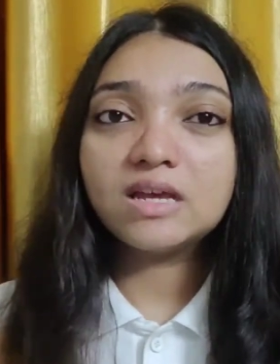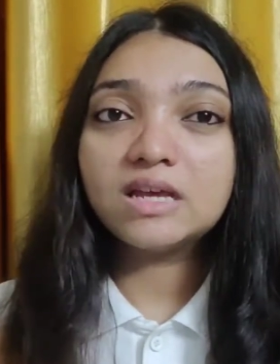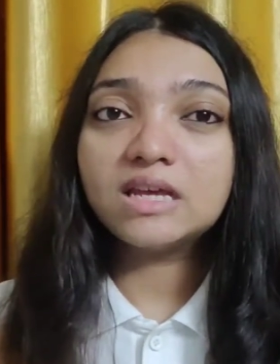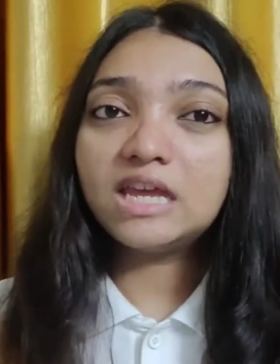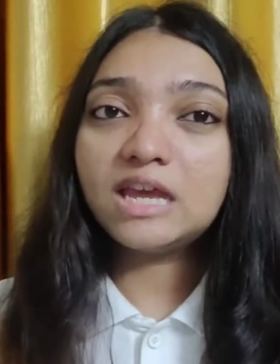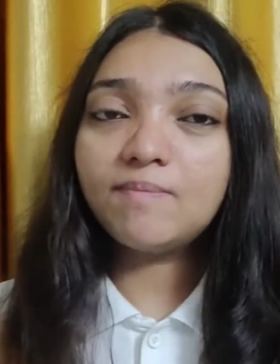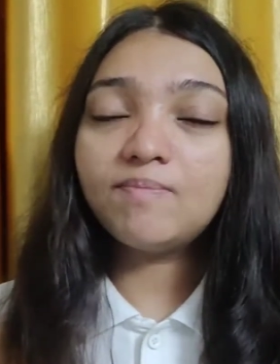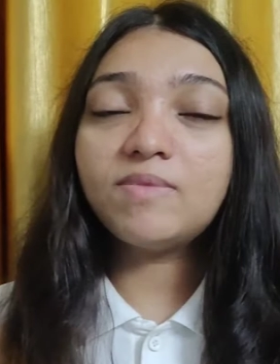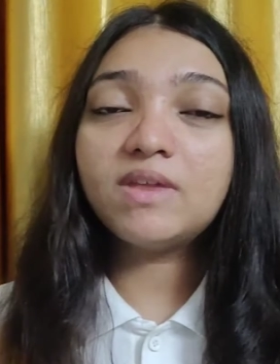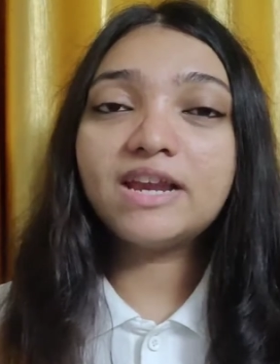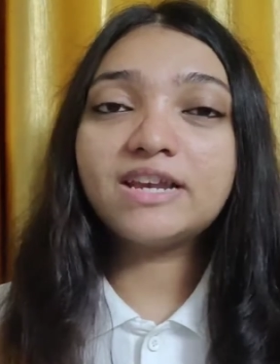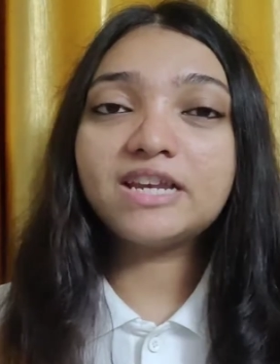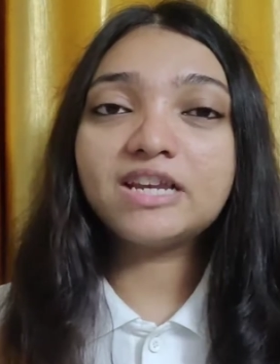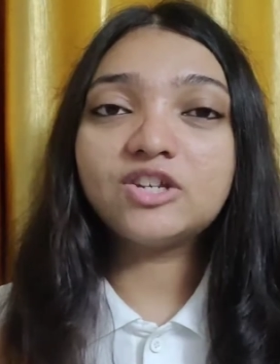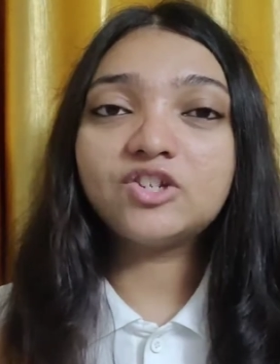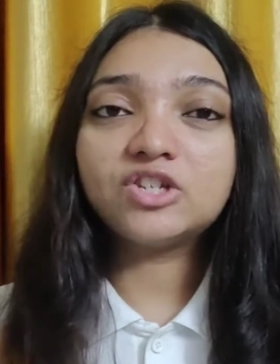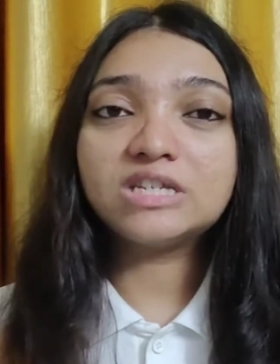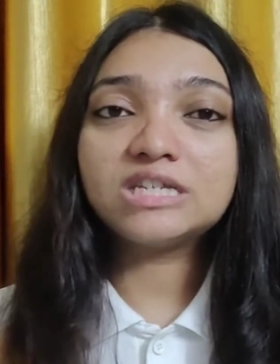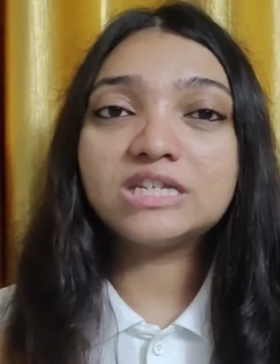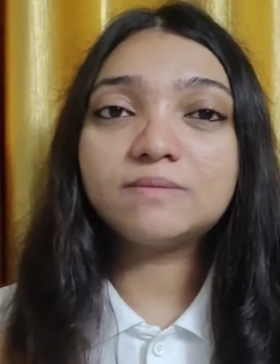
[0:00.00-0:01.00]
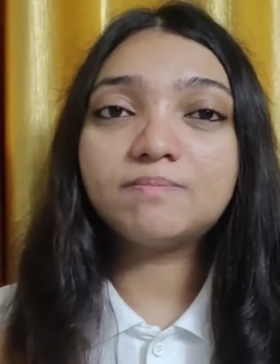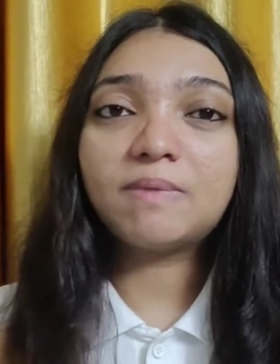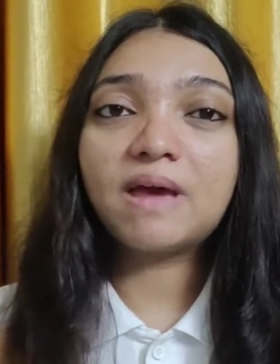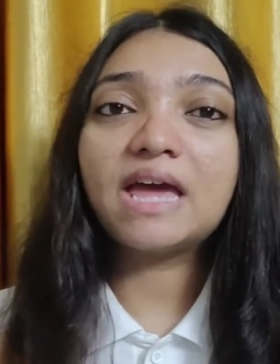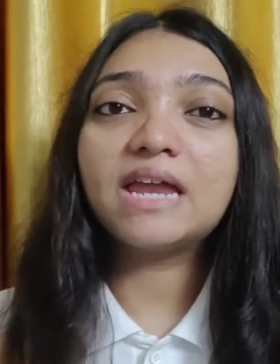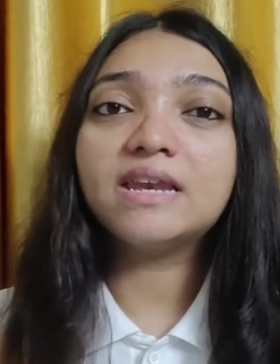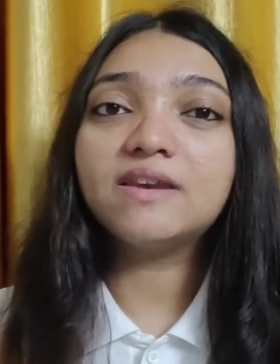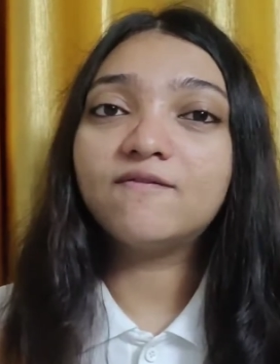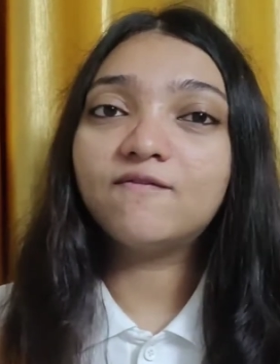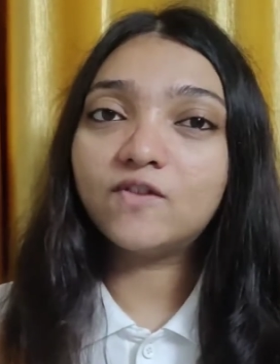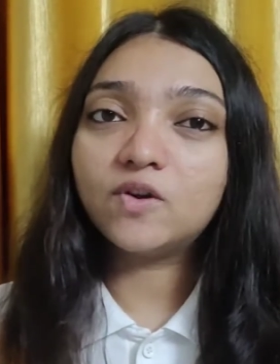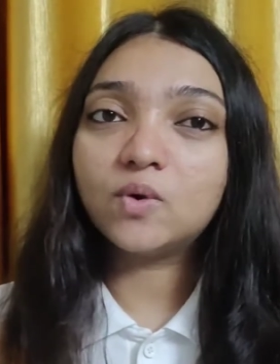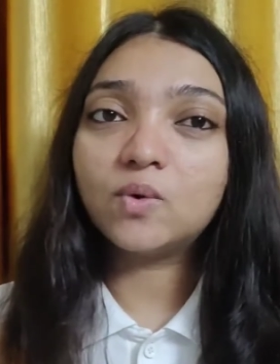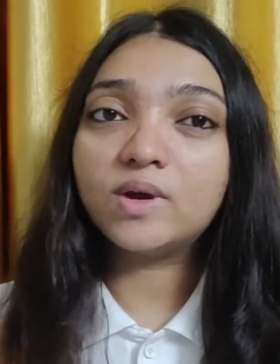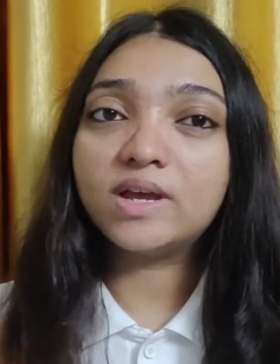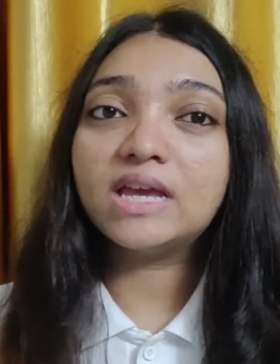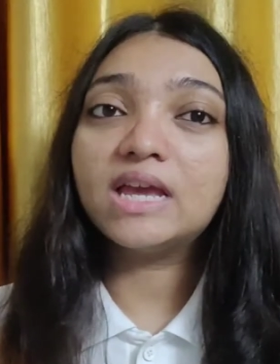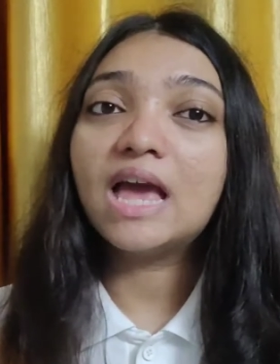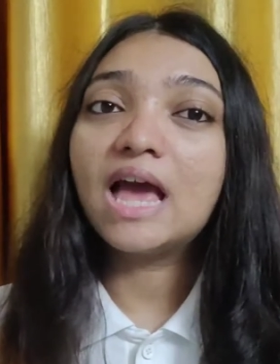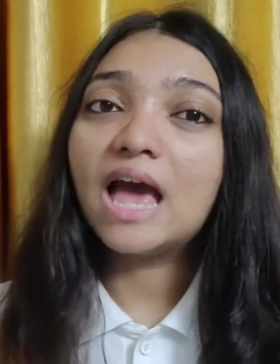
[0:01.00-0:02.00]
keep their attention span
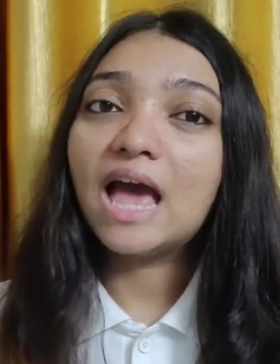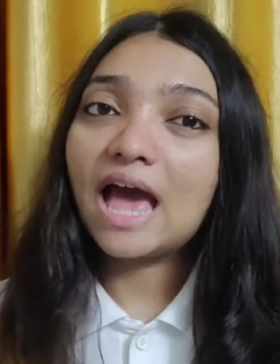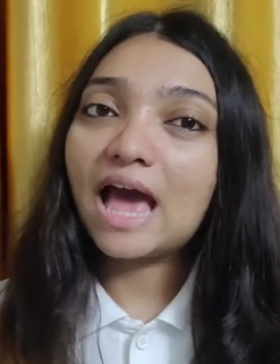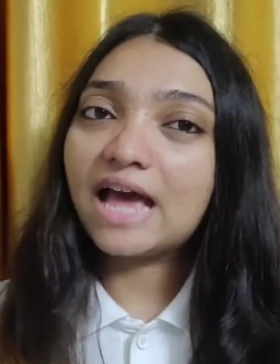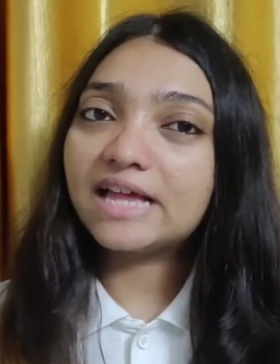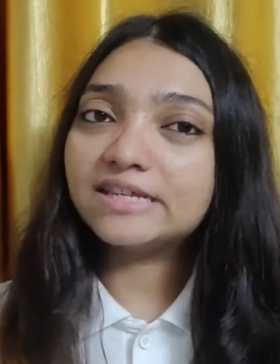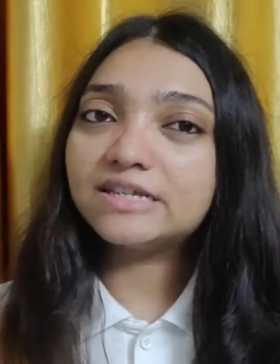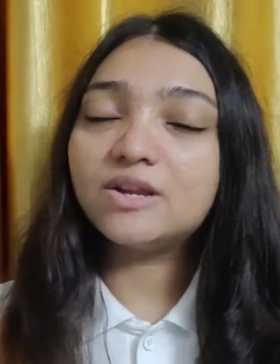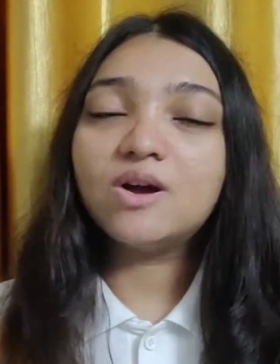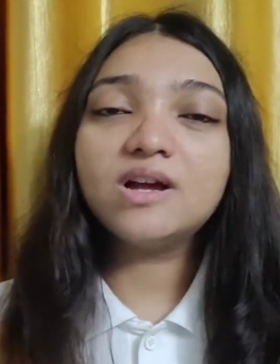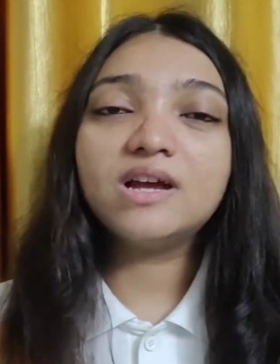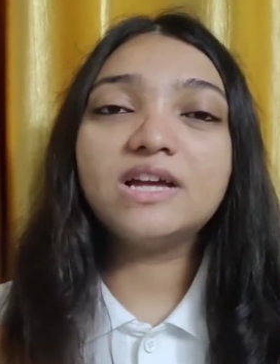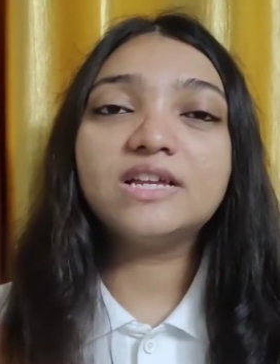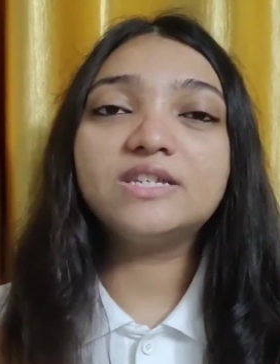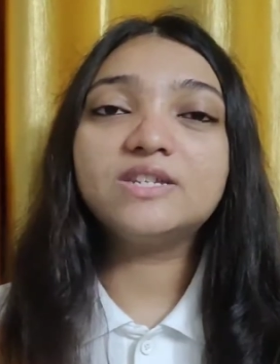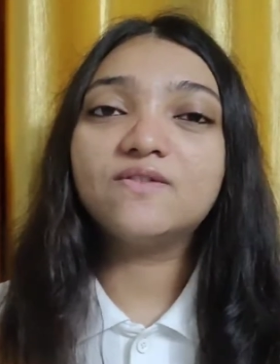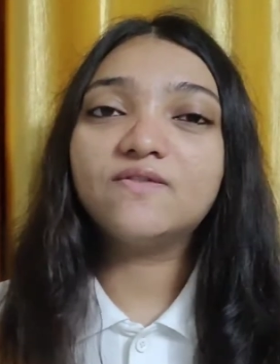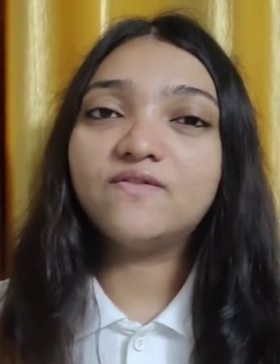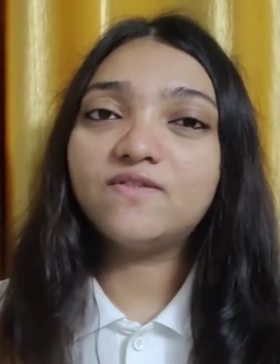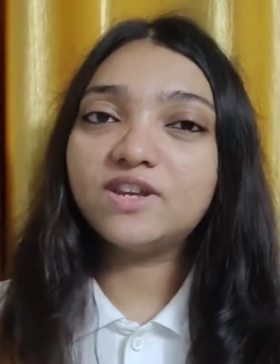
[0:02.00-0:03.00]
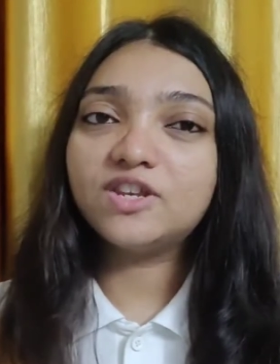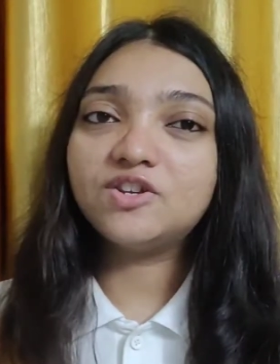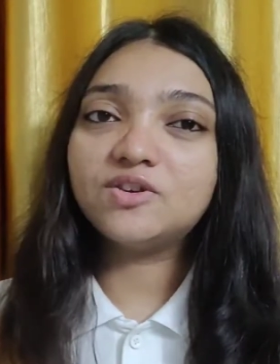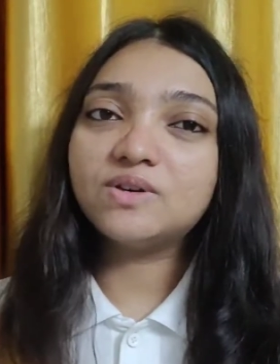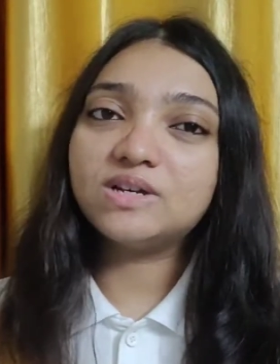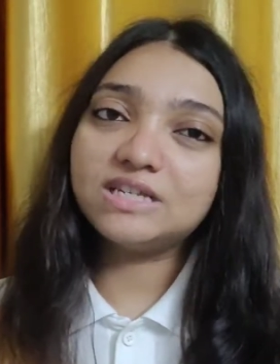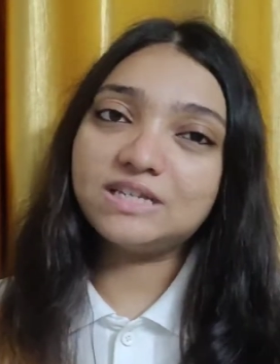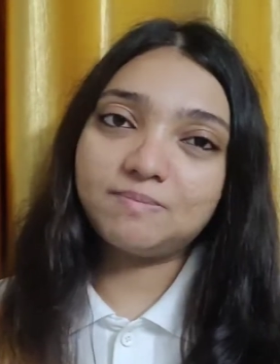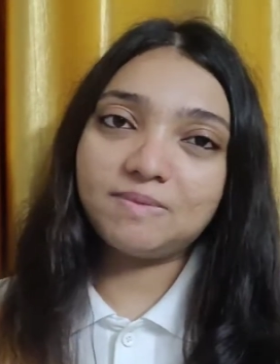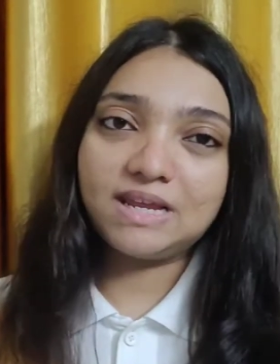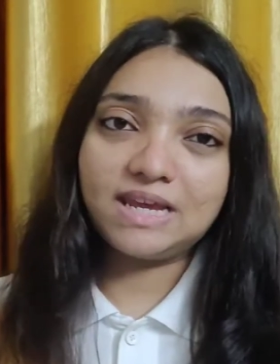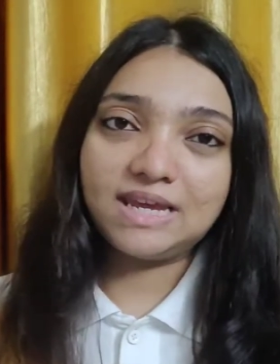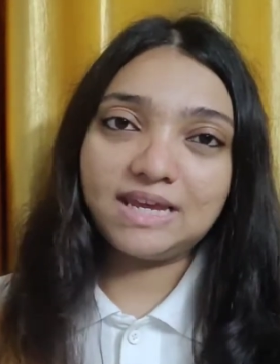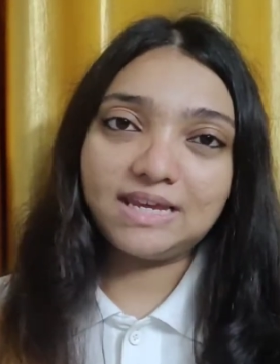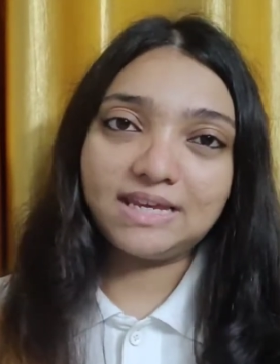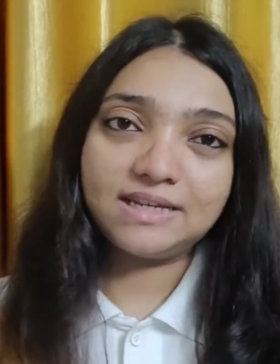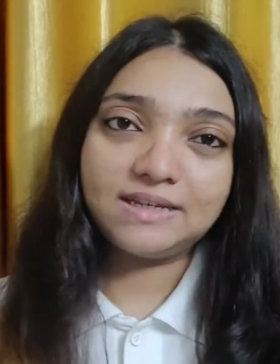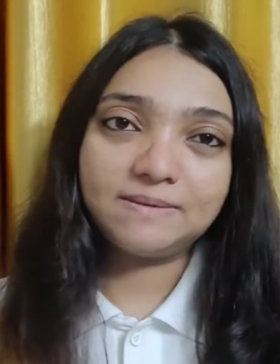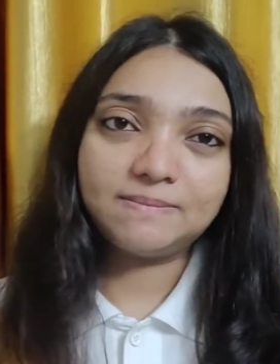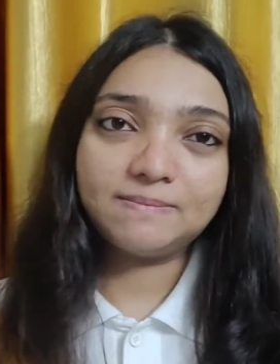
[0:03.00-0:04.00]
flowing as long as your video is playing.
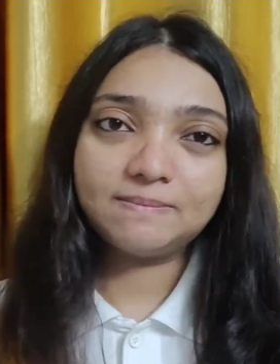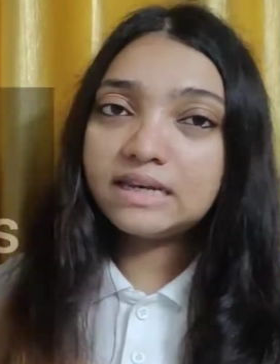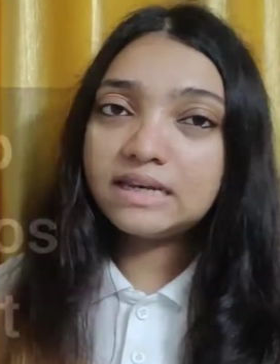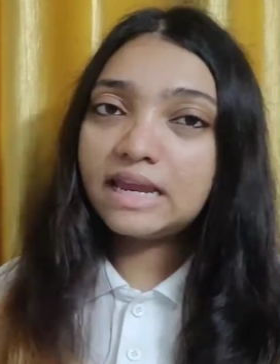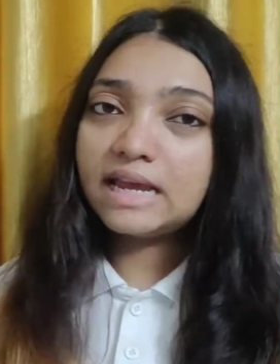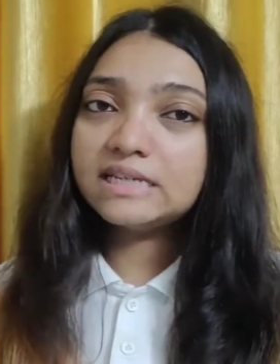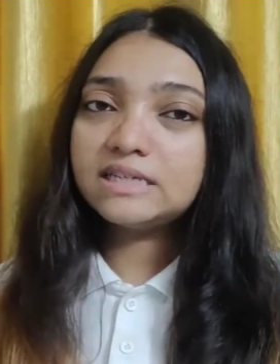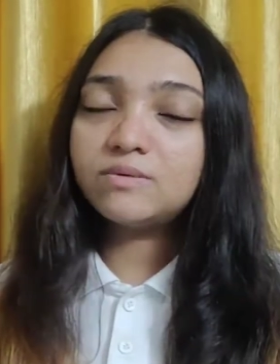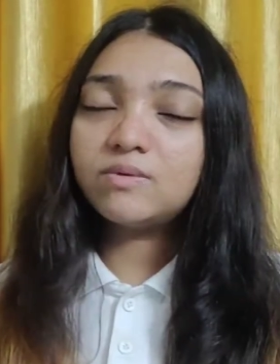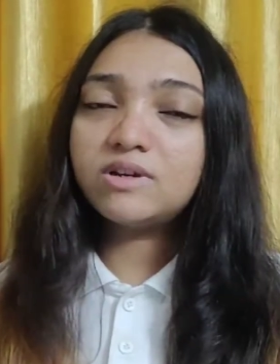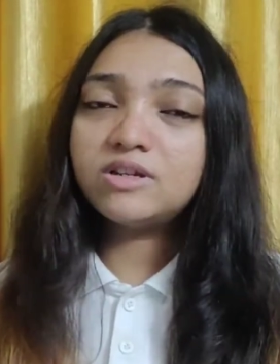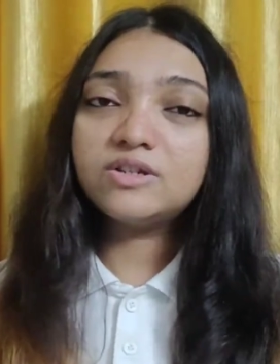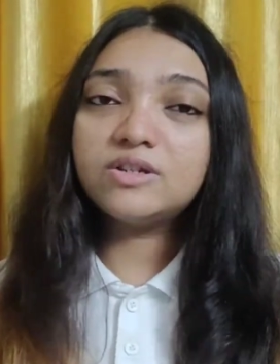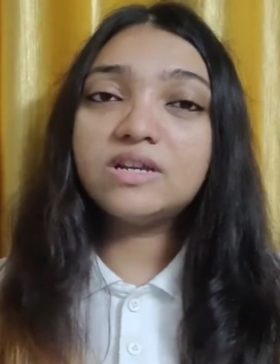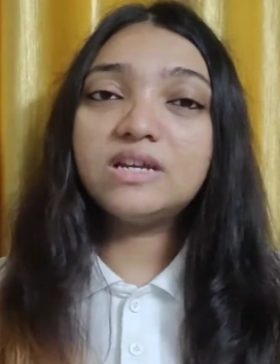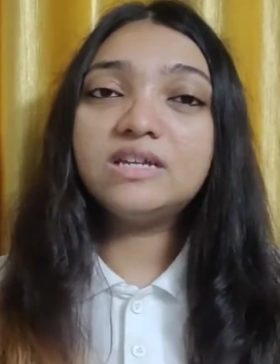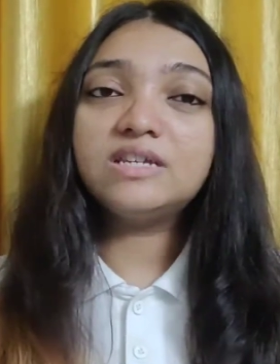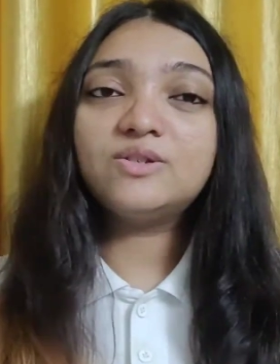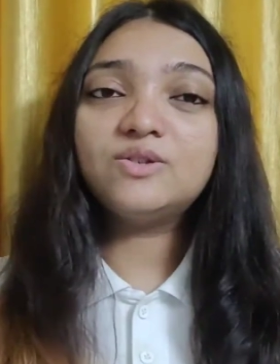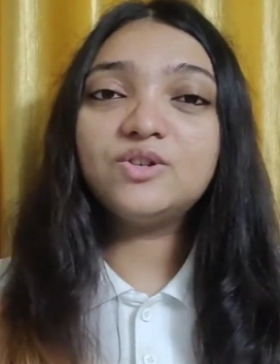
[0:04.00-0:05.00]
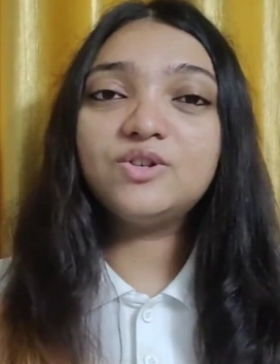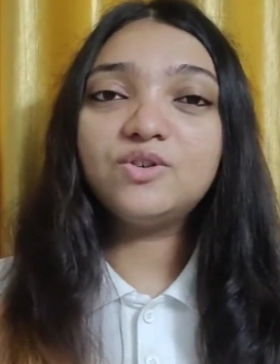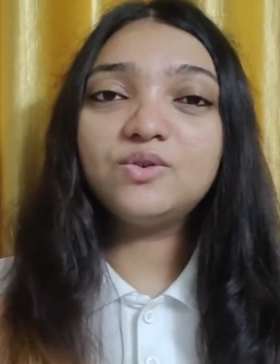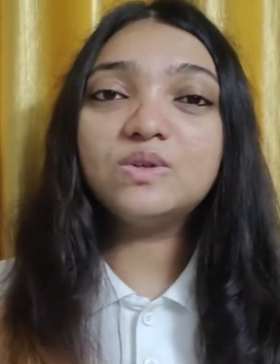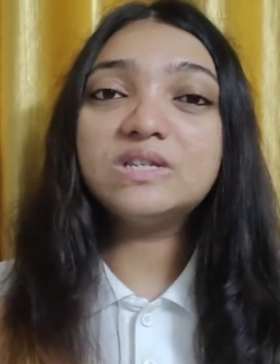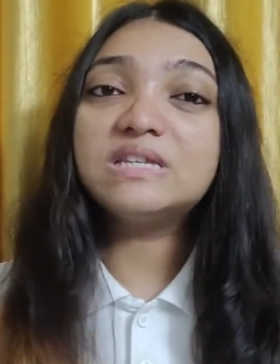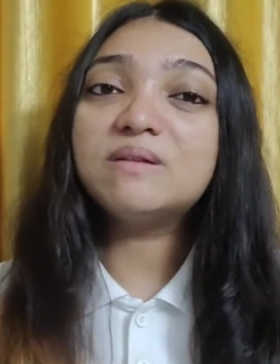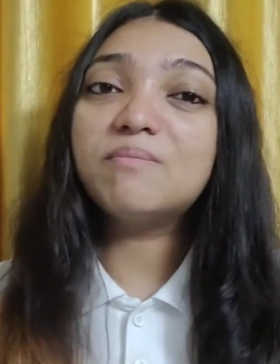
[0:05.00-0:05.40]
The next one is to use